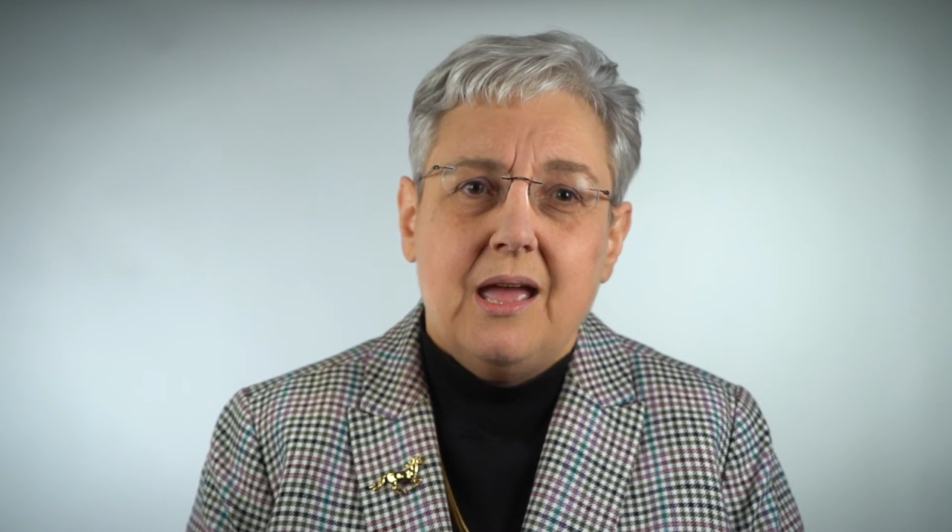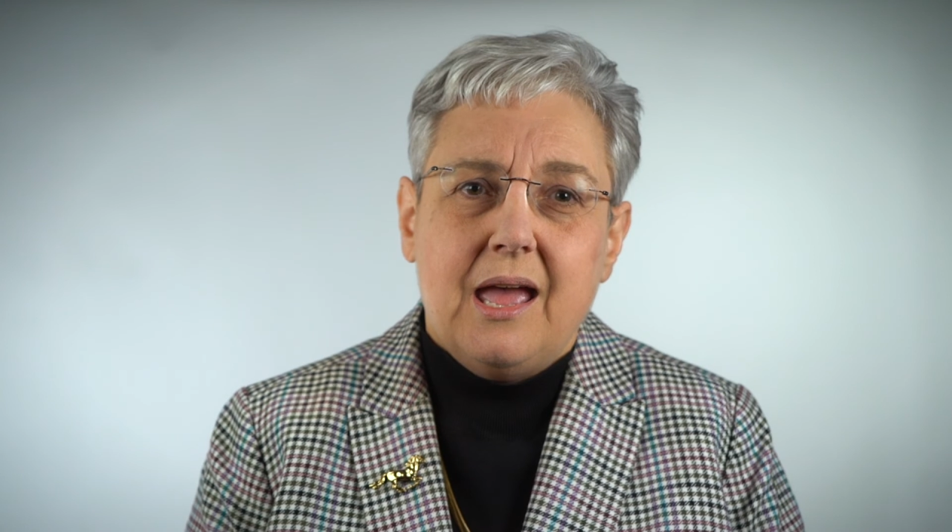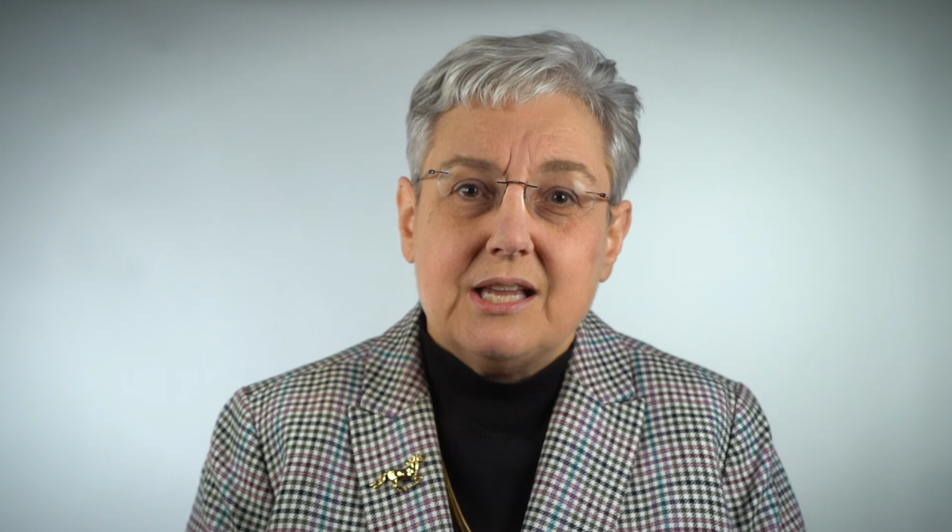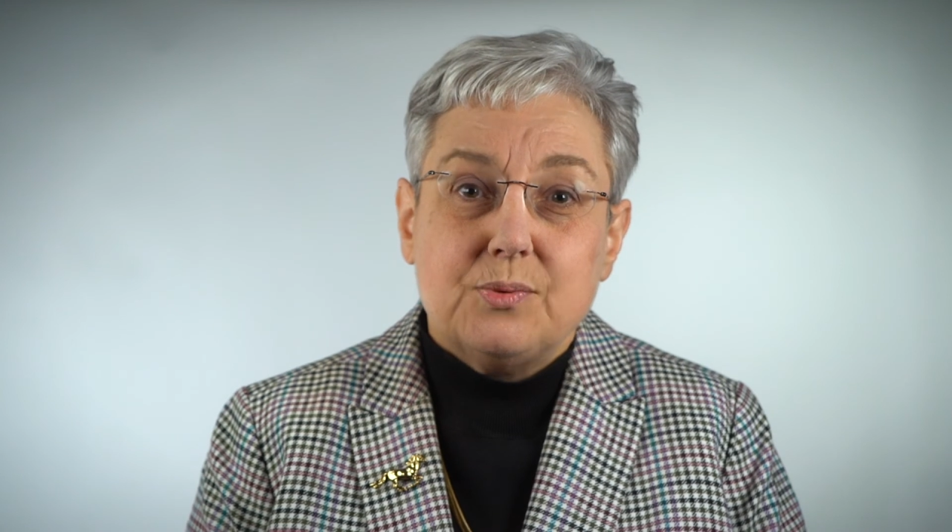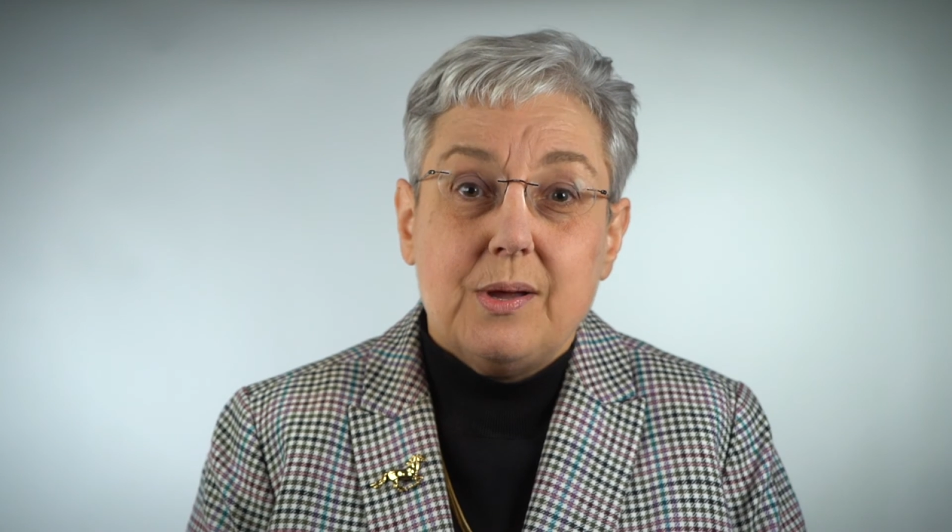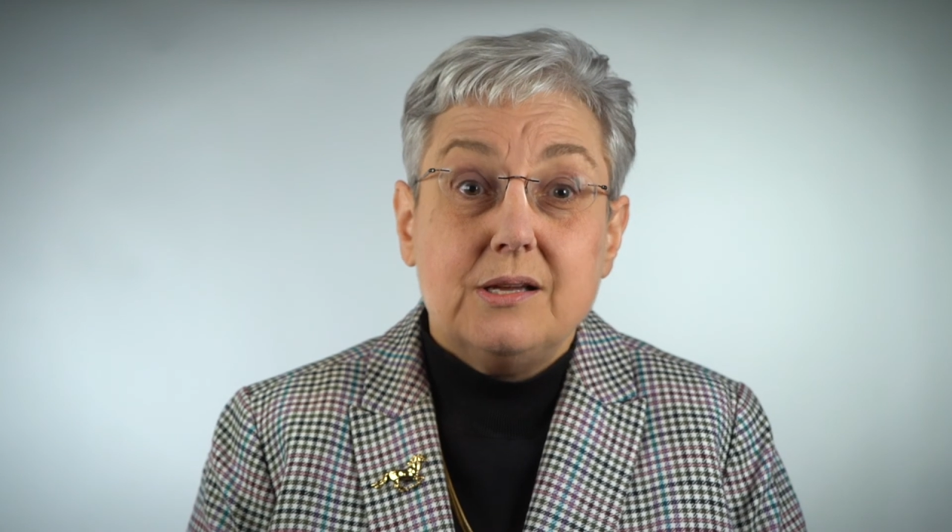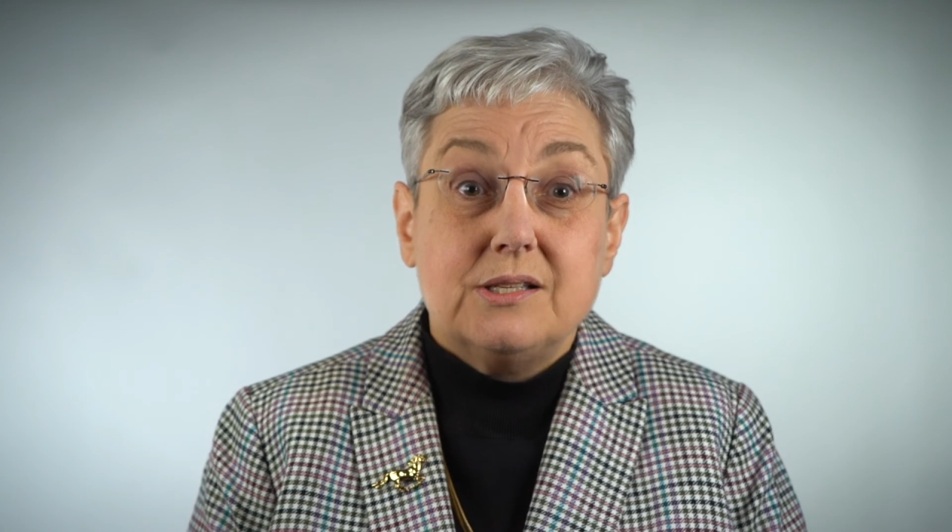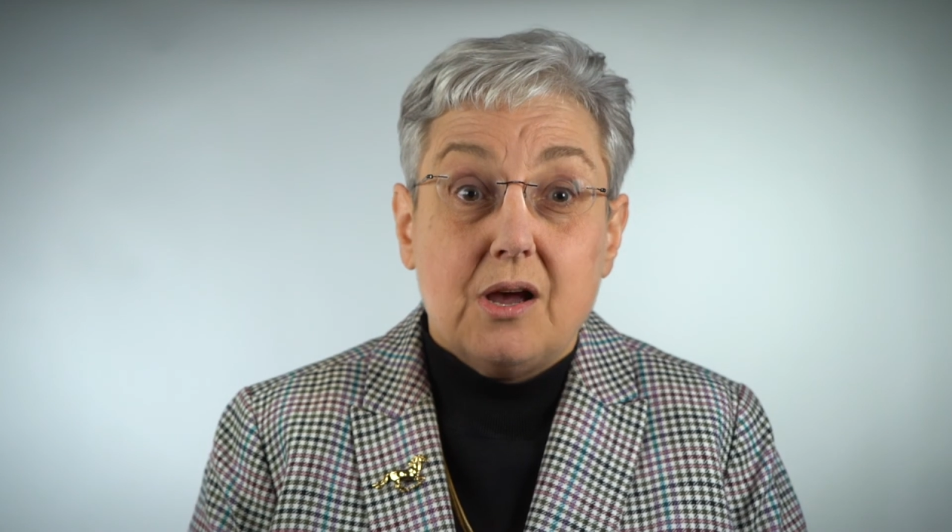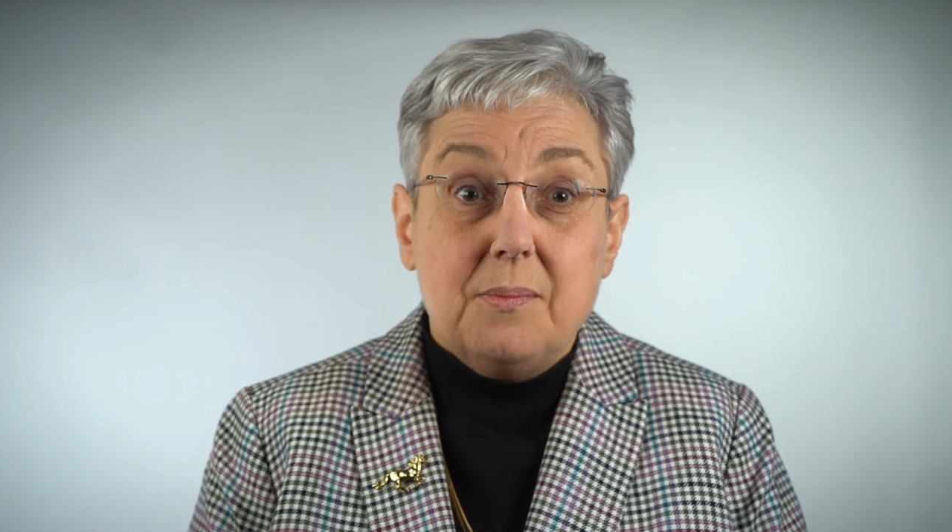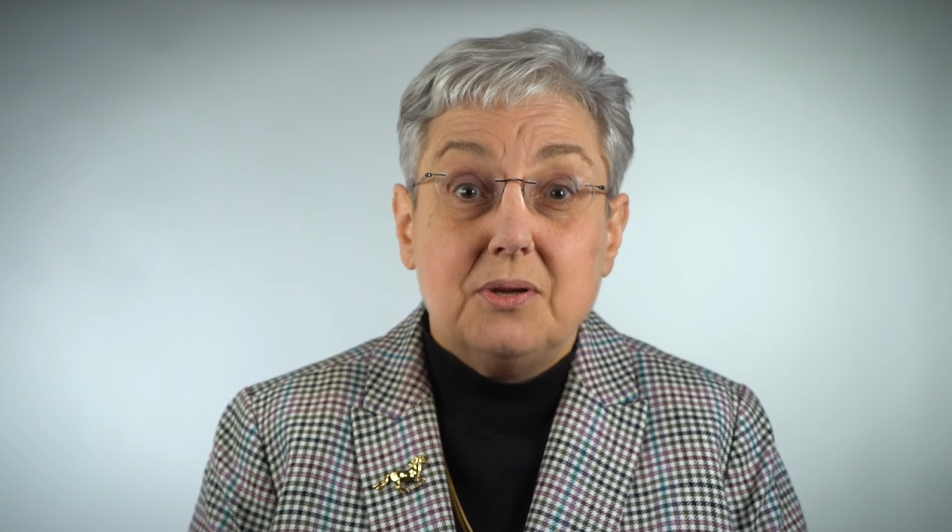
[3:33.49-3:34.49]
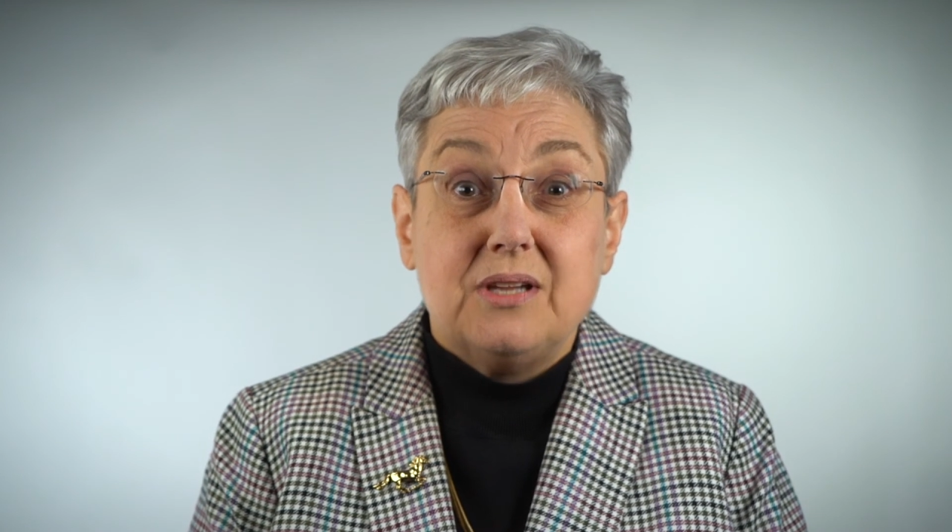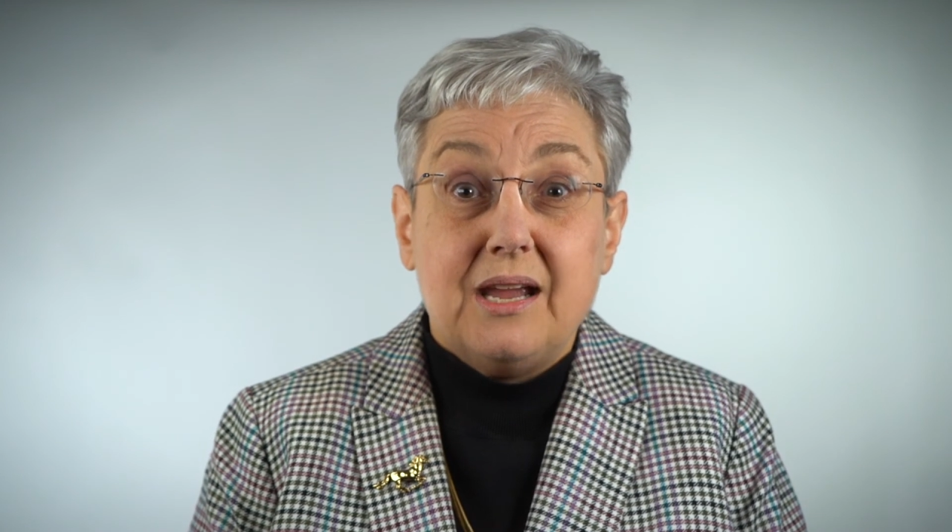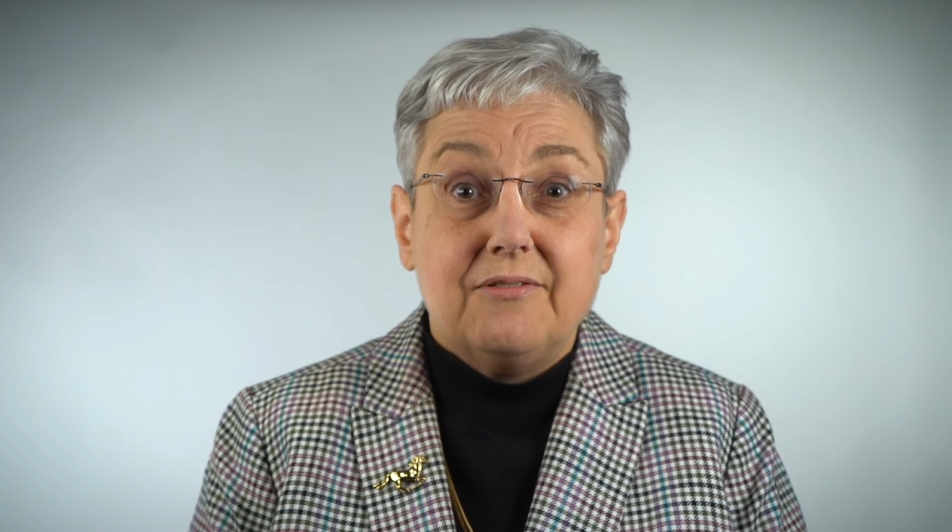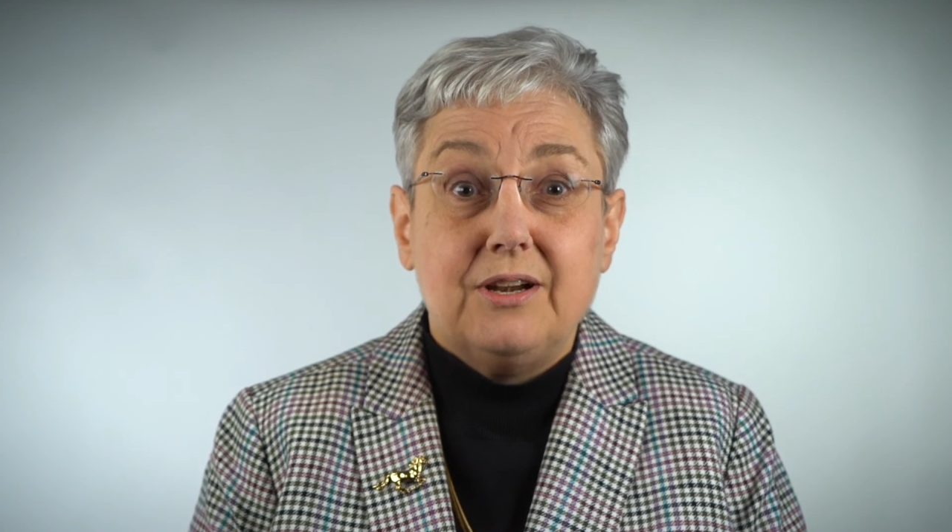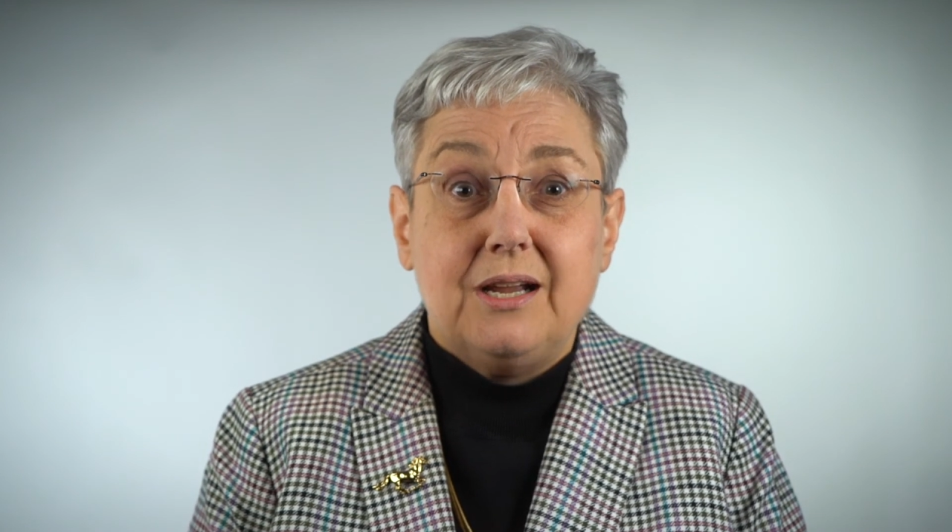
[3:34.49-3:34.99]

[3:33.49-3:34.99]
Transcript: as well as almost every